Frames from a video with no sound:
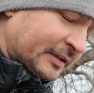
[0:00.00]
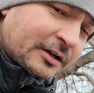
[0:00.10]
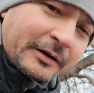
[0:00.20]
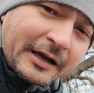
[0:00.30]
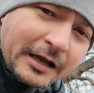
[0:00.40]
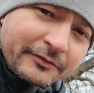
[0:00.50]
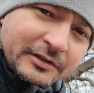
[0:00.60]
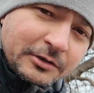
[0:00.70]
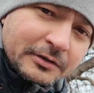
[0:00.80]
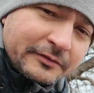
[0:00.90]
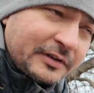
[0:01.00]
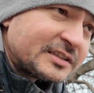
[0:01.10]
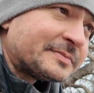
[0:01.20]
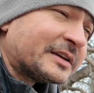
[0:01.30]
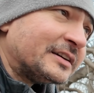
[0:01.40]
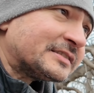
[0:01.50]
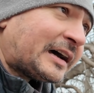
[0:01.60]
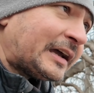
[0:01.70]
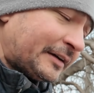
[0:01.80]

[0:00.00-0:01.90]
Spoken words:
Now I have a load of LUTs because I